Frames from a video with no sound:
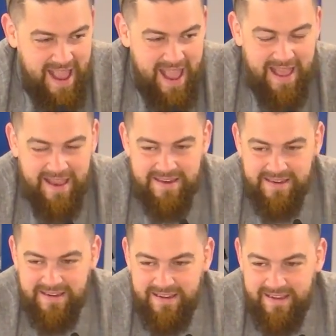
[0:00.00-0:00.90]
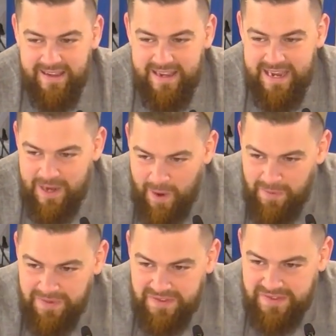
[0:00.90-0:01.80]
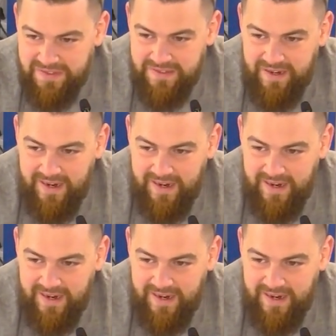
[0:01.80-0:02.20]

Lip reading: And He knows,